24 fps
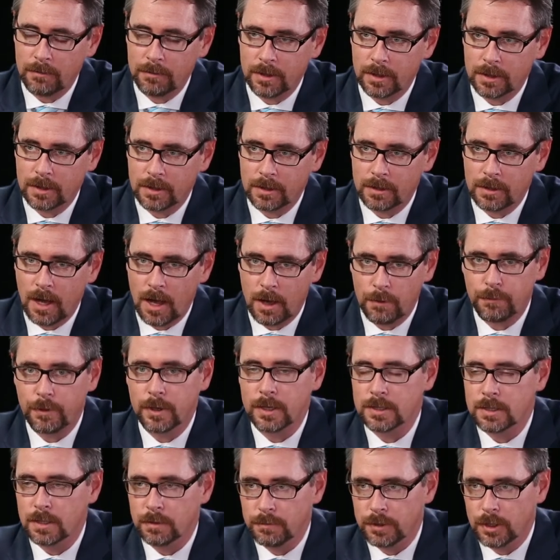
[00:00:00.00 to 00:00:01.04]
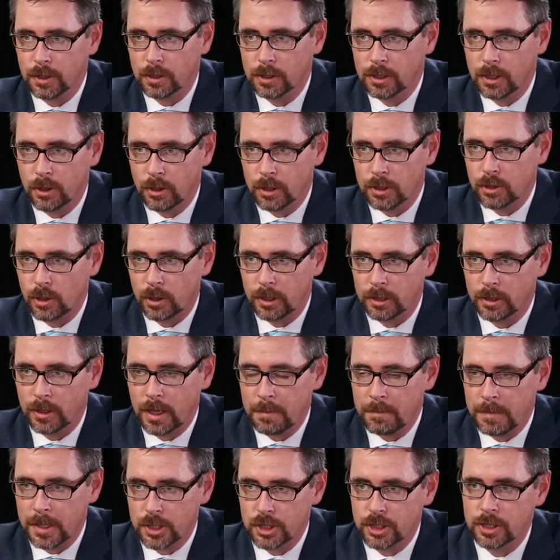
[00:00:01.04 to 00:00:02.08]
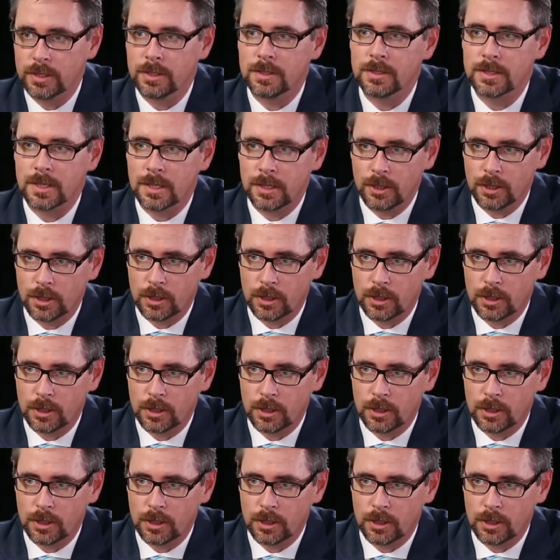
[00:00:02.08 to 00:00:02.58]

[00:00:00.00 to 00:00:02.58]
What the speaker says: have the confidence of your curatorial ambitions and